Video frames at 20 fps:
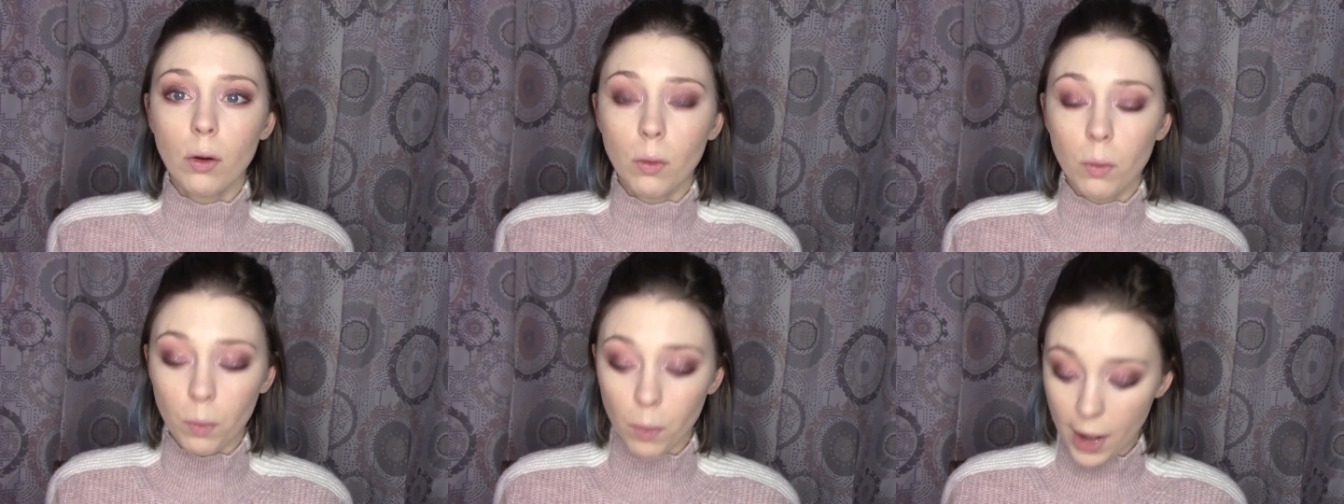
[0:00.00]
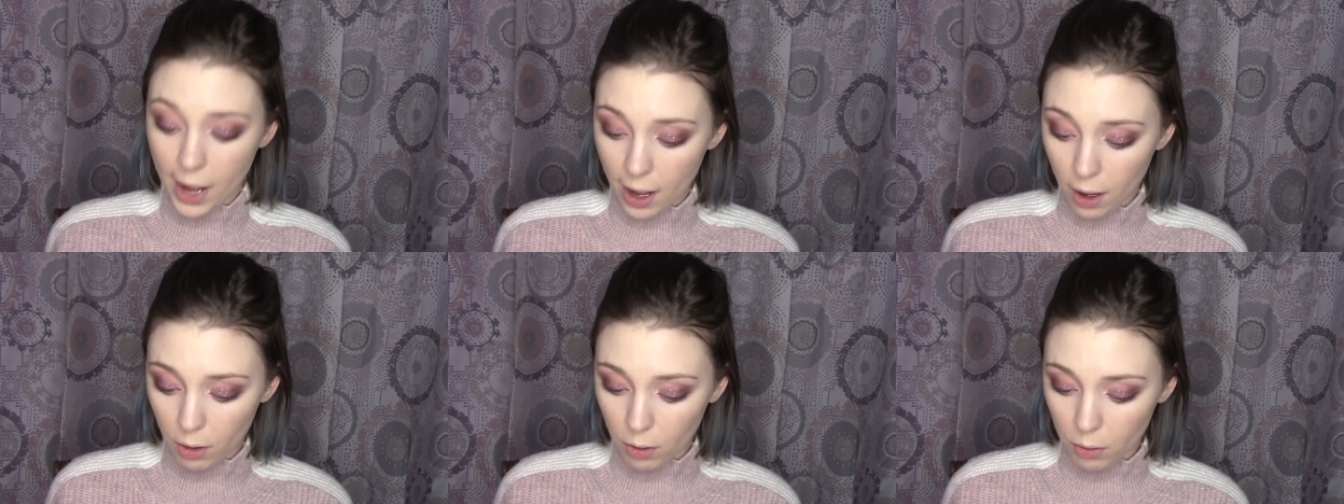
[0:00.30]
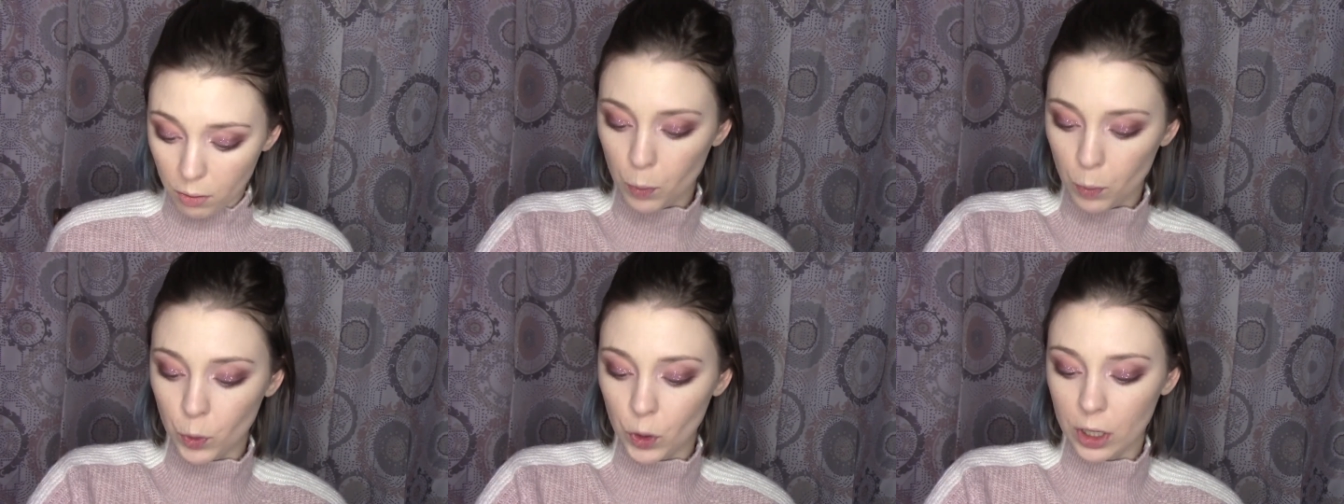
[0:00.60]
Wow.
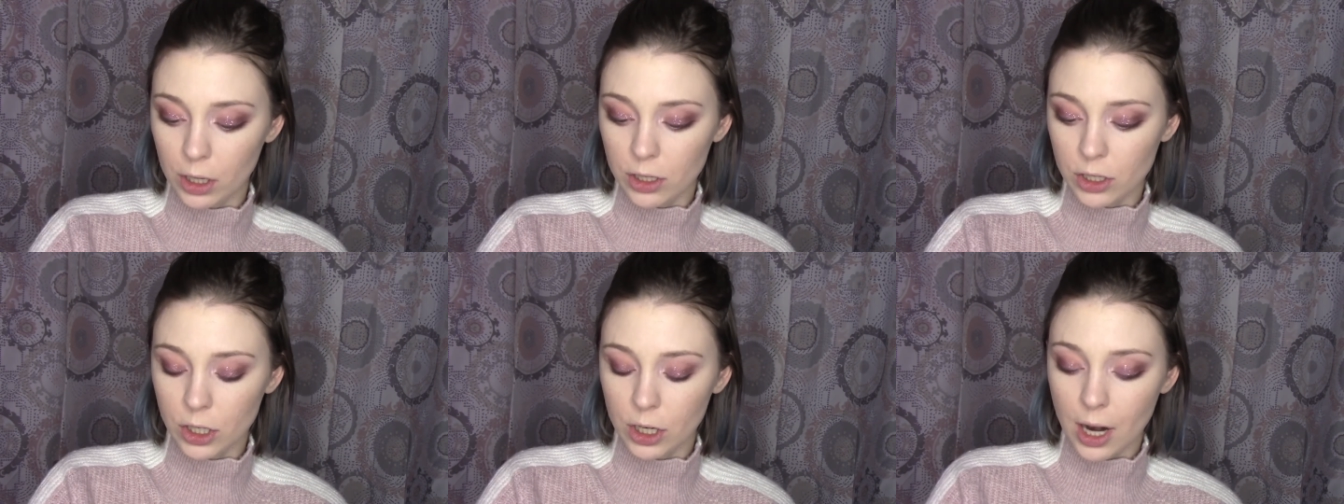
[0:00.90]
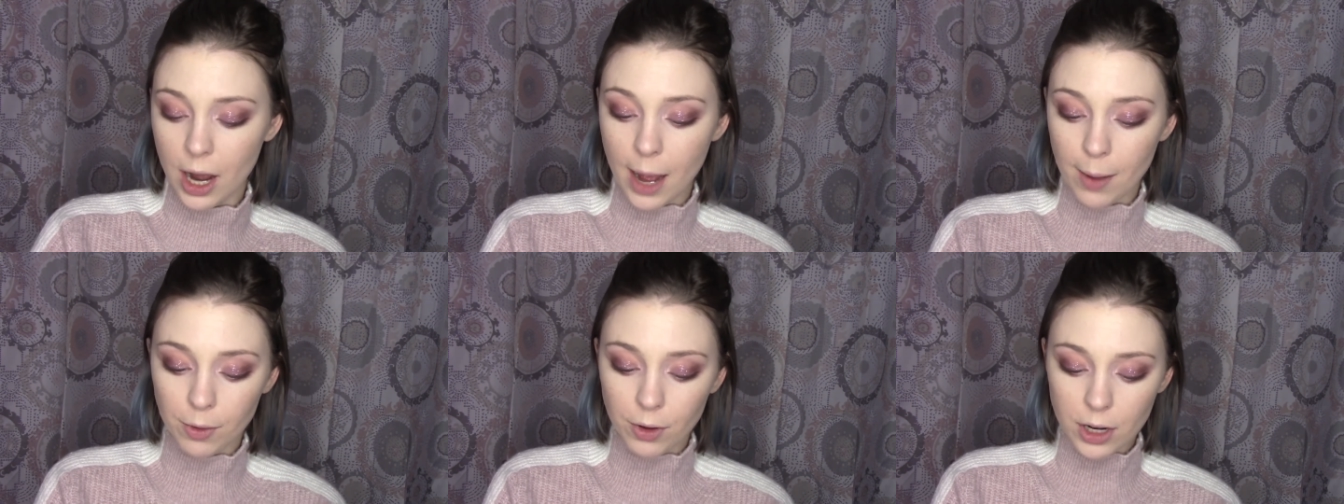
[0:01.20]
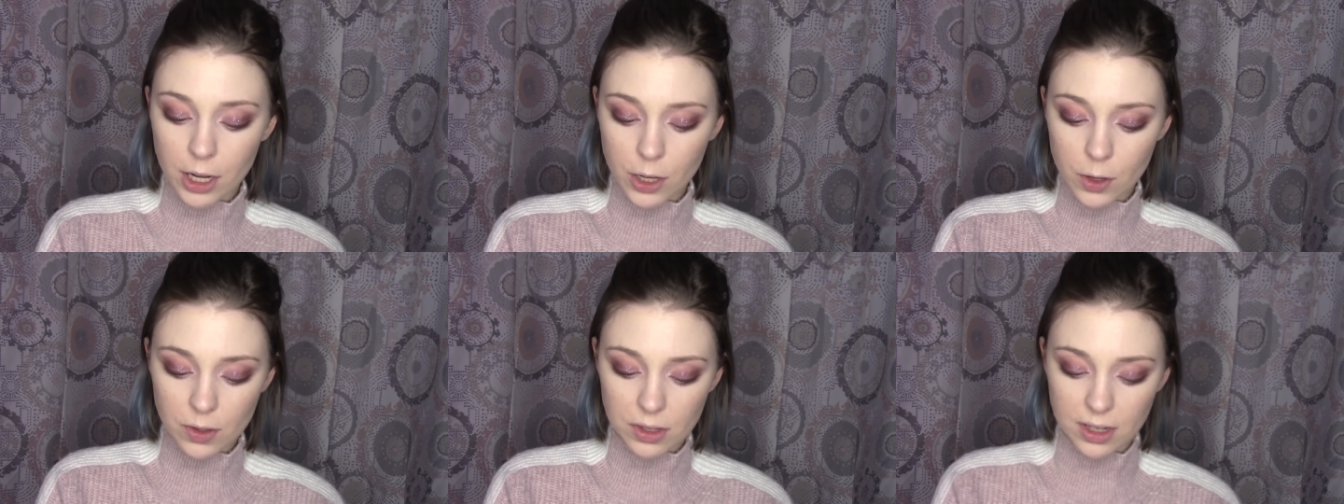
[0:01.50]
Bronzer. I'm going
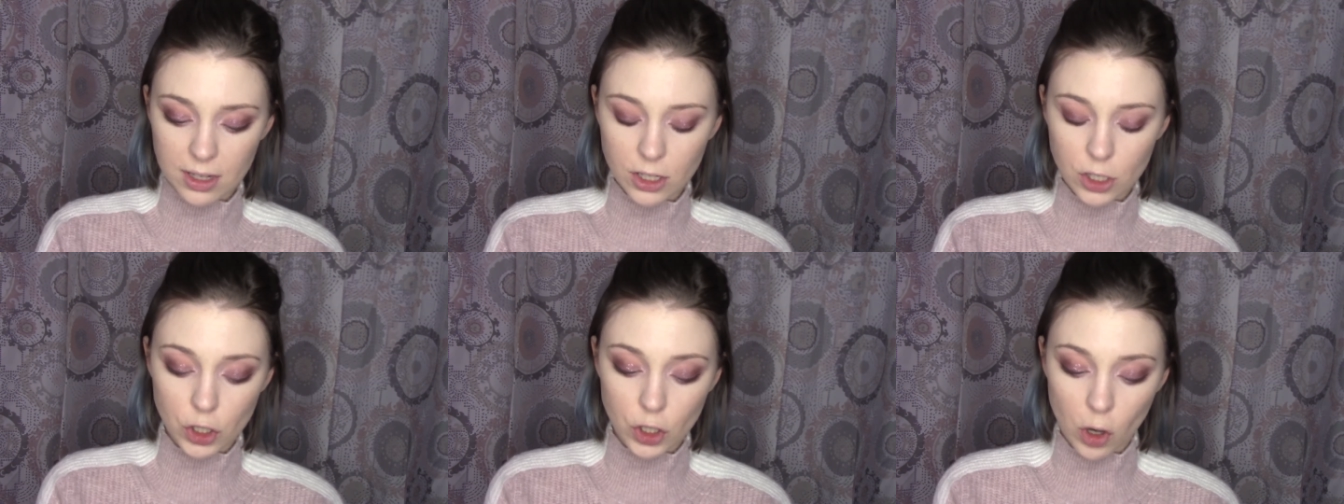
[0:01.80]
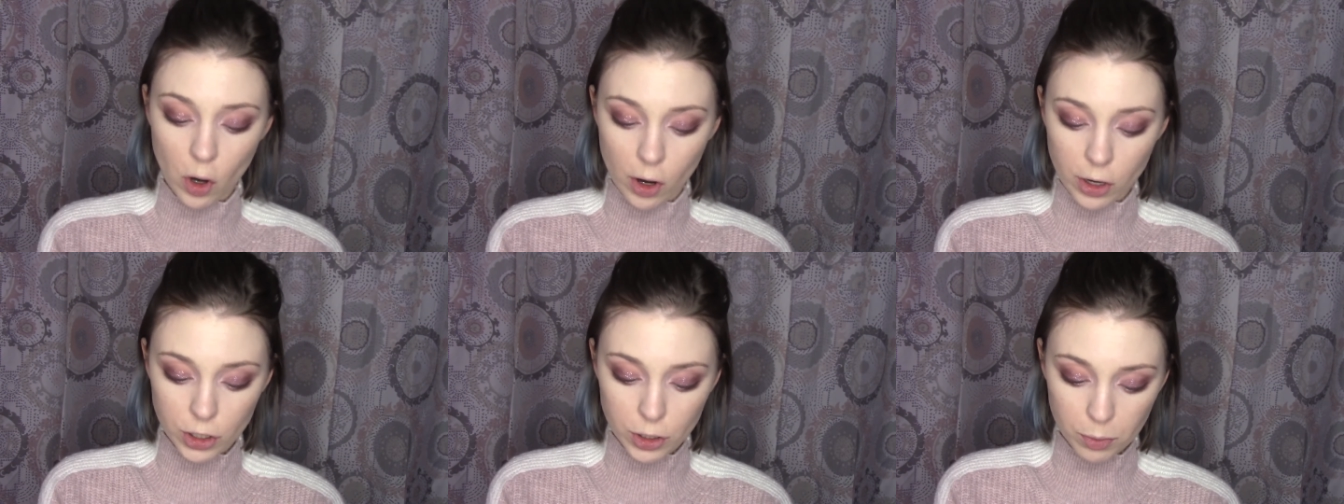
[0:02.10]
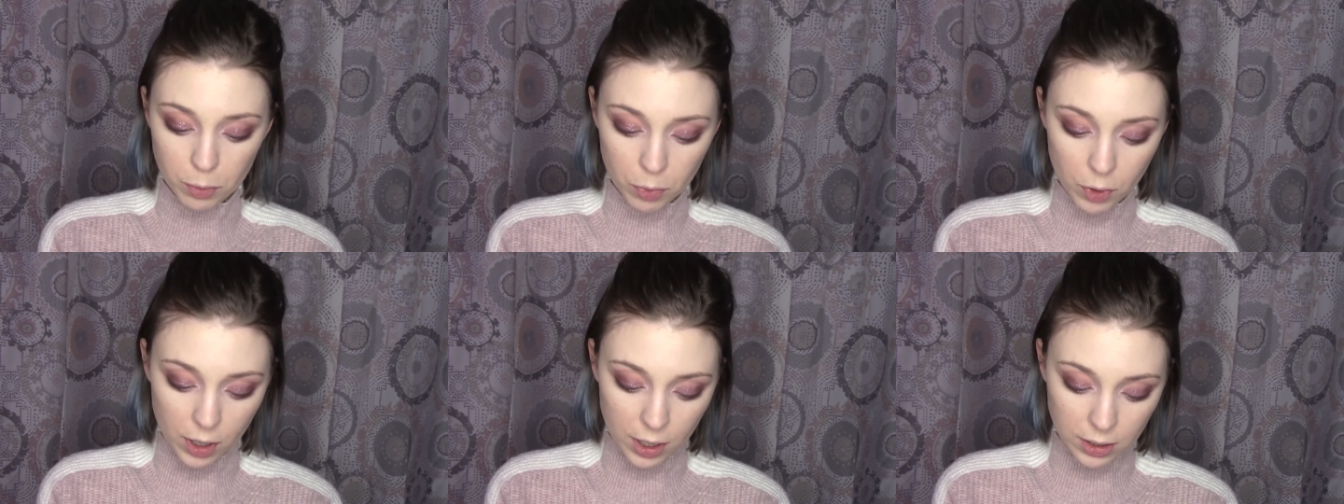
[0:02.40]
to use this Tarte
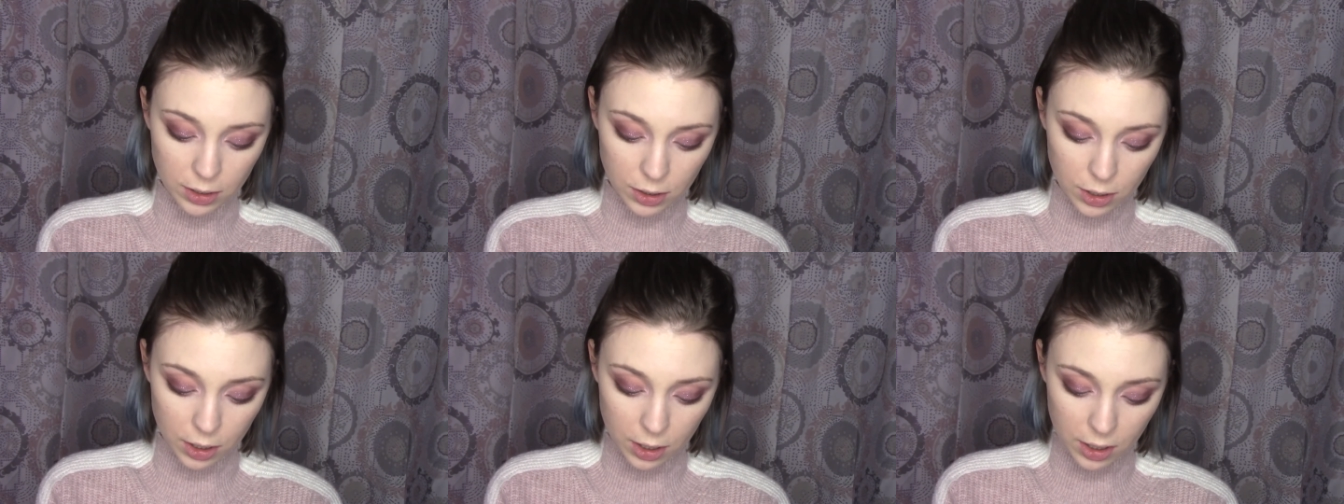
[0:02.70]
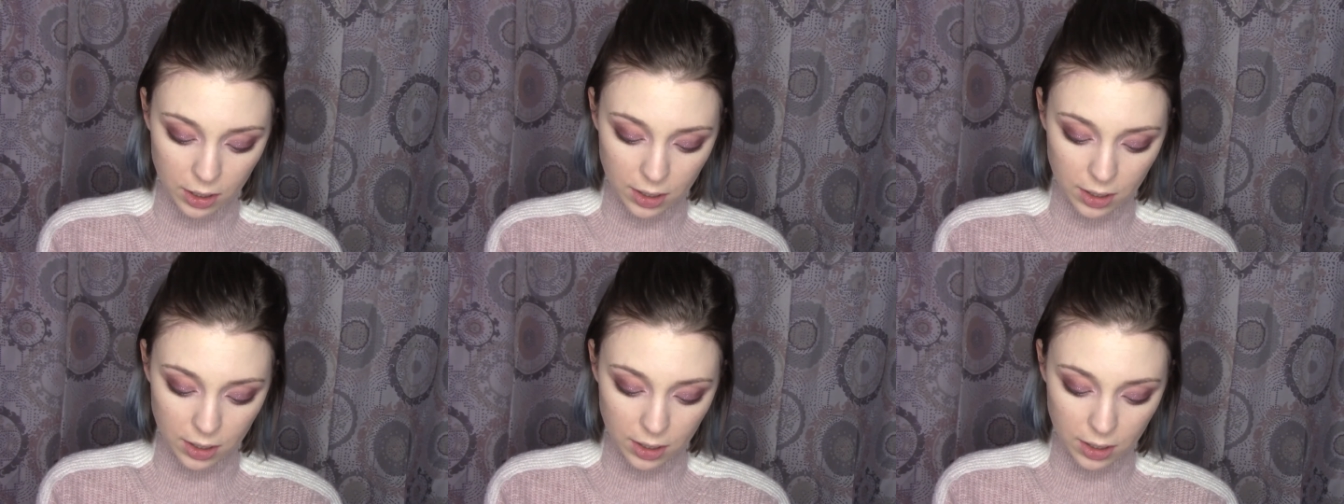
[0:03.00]
bronzer.